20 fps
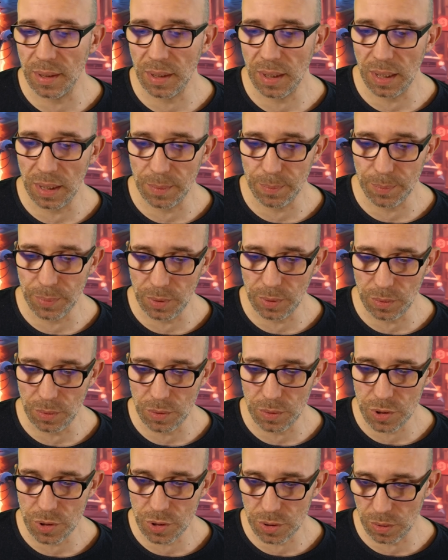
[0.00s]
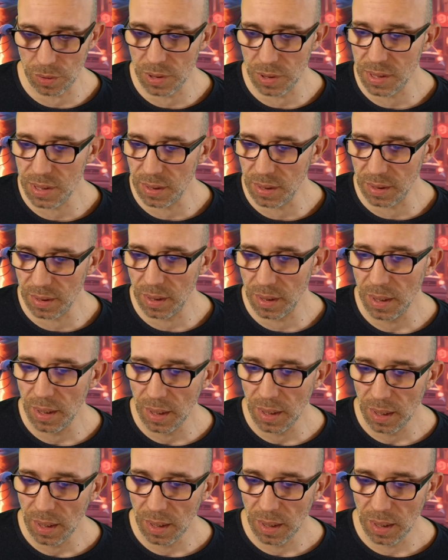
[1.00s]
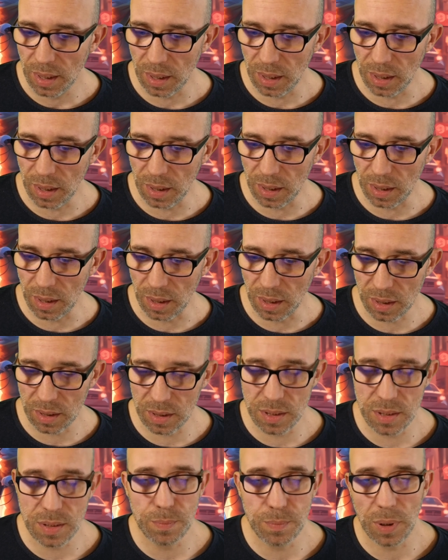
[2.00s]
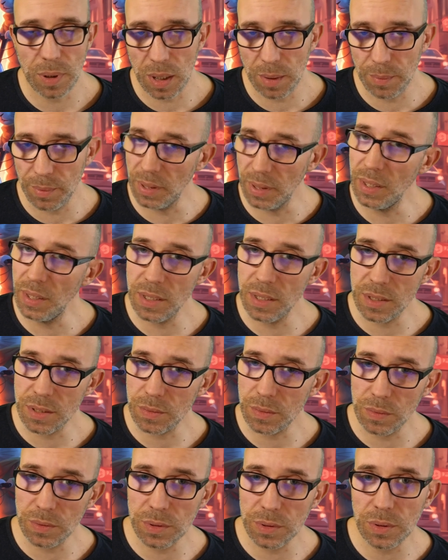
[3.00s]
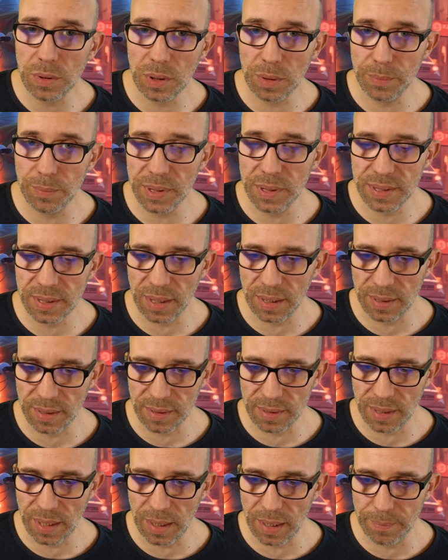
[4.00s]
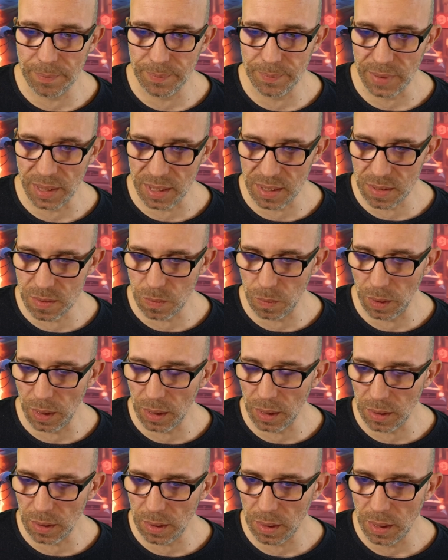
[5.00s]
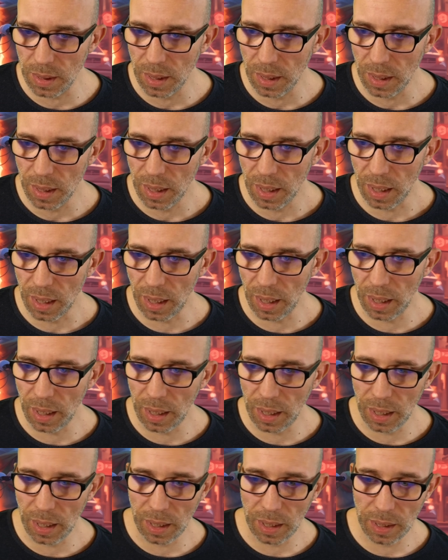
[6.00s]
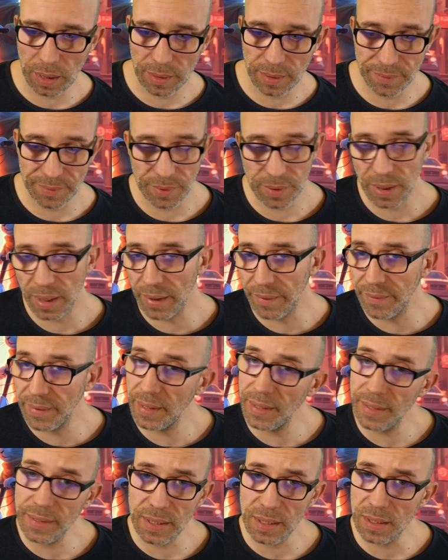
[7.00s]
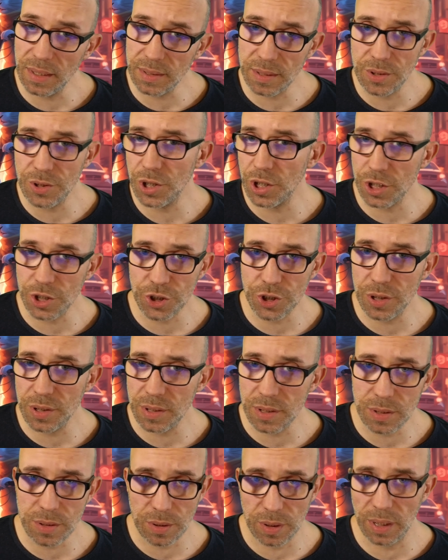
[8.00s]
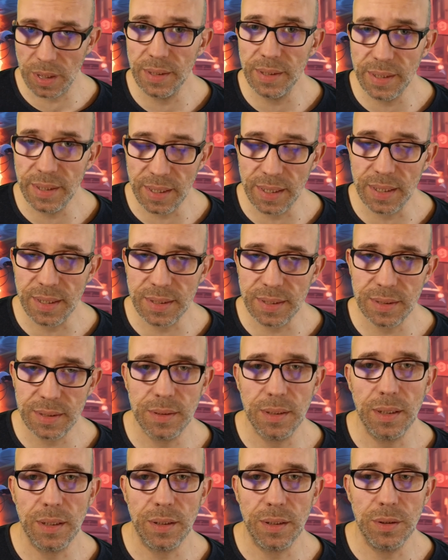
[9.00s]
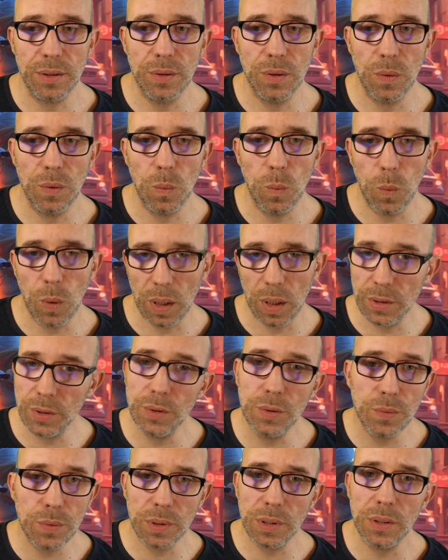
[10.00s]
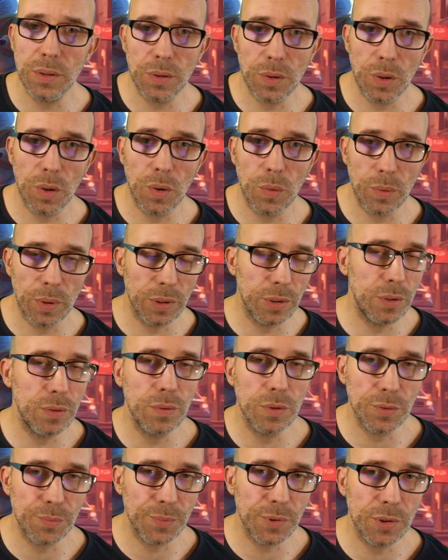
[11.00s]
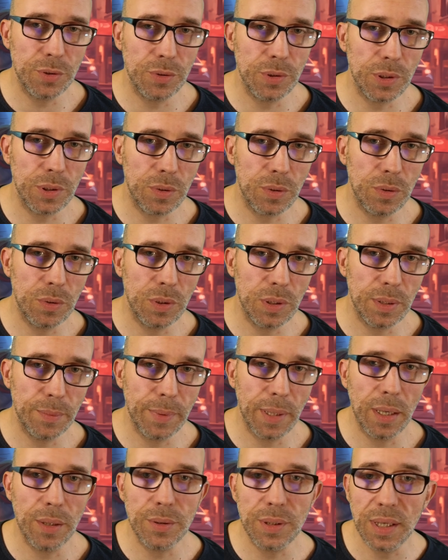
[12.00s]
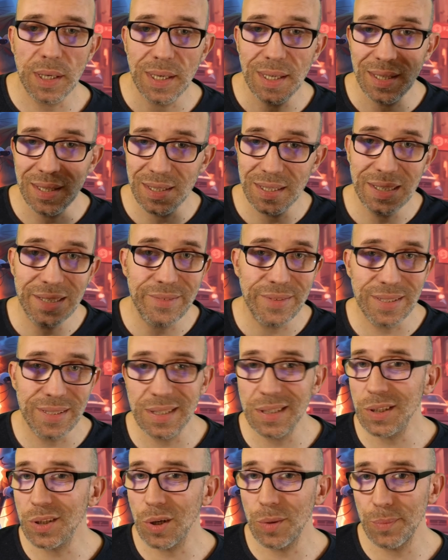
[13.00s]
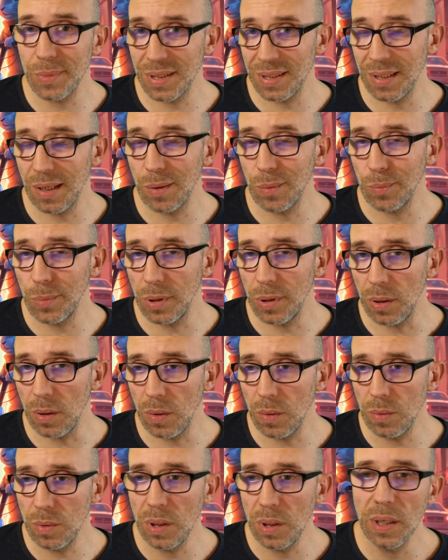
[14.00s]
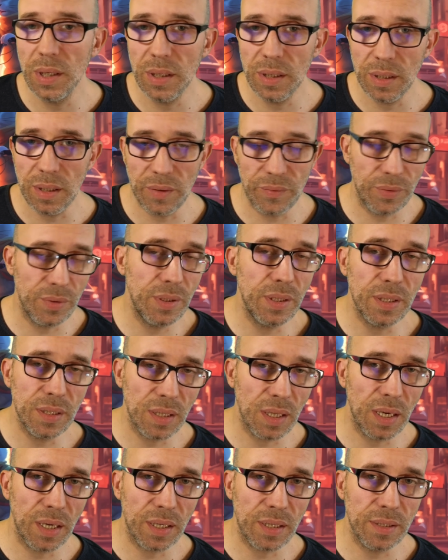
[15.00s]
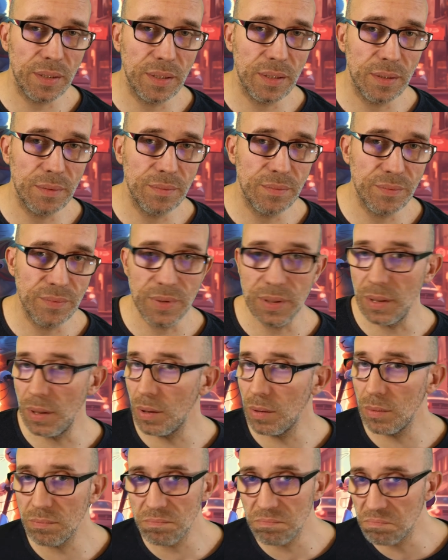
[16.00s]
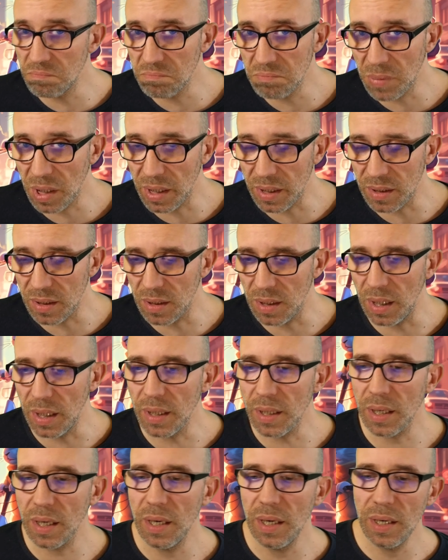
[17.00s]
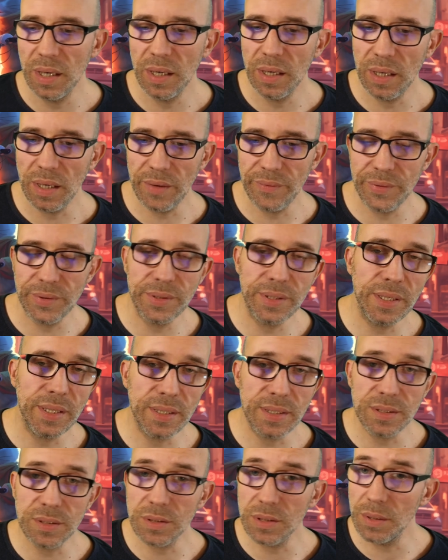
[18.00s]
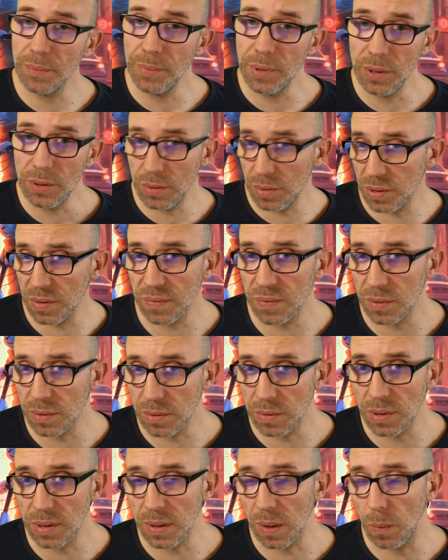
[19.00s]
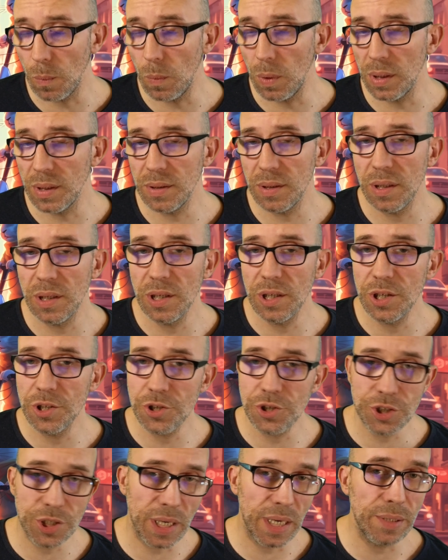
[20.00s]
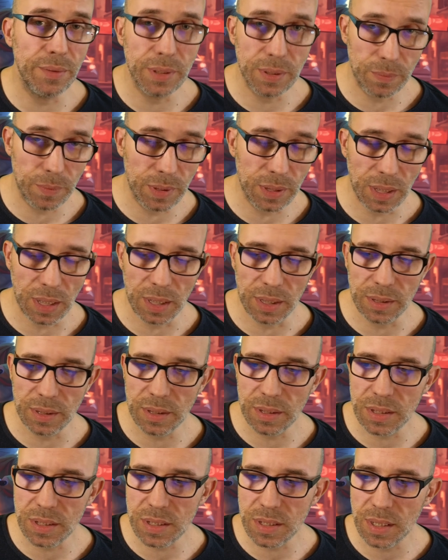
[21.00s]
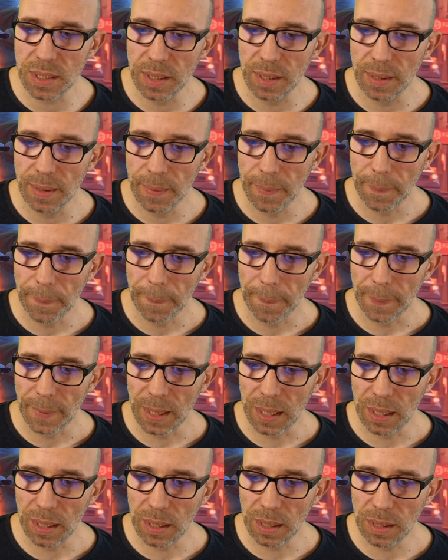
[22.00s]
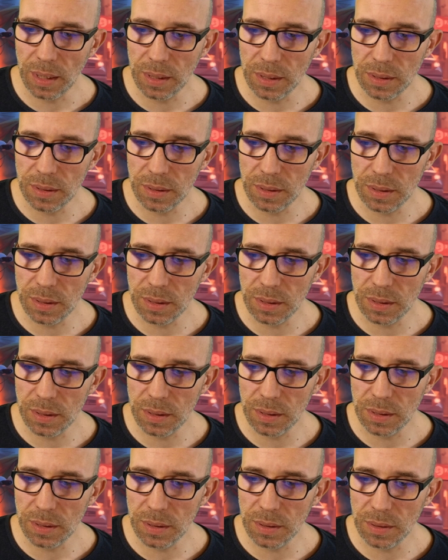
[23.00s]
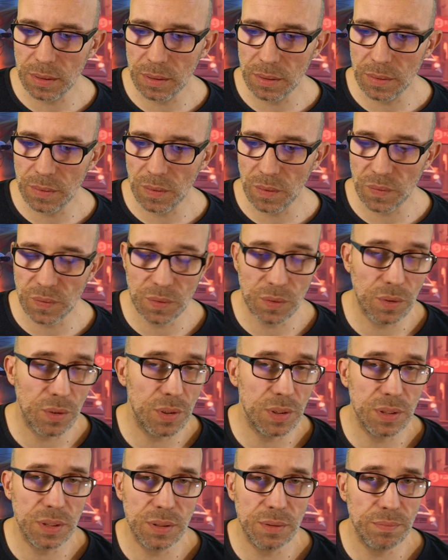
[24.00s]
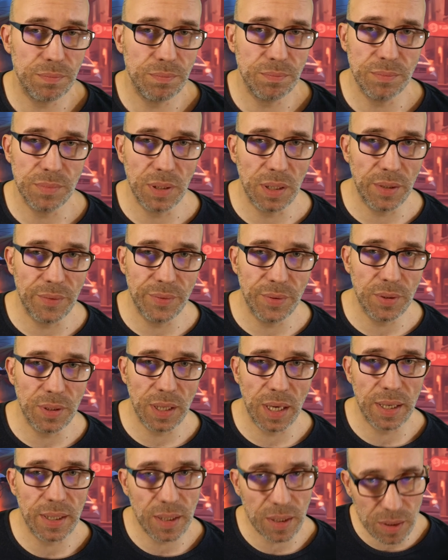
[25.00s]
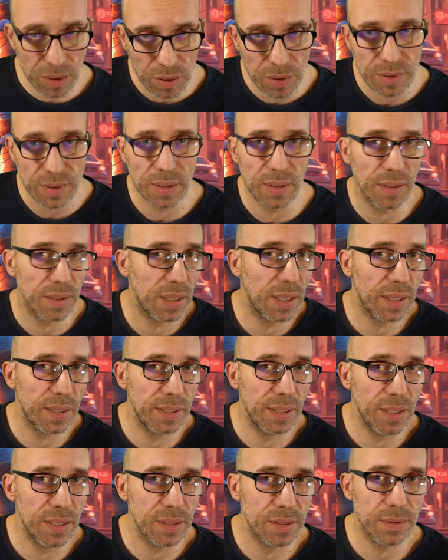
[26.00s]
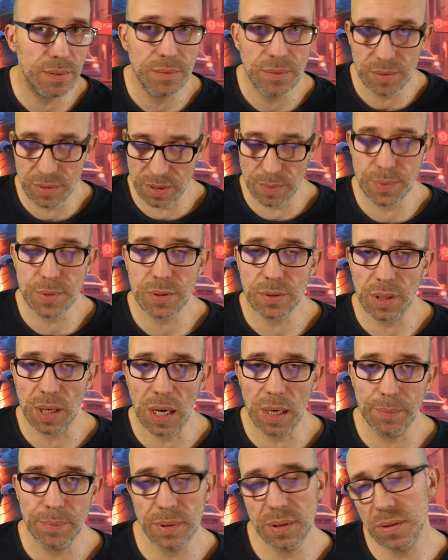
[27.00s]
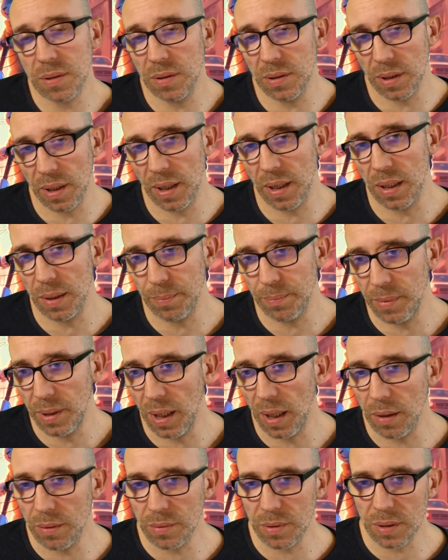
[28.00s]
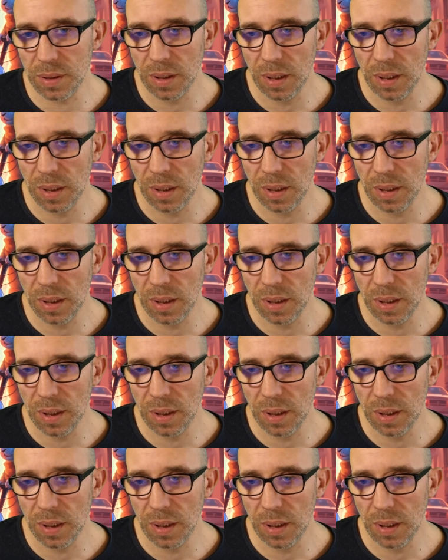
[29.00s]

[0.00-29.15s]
help you source it, because probably eScoot is going to be selling them as well. And if you have any suggestions or ideas, like, you know, what do you want to know, what do you want me to record about, leave it in the comments down below. If you did like a video, hit the like. If you think it's going to be useful to someone, share it with others. And of course, if you like a content like this, subscribe. It's going to help me out.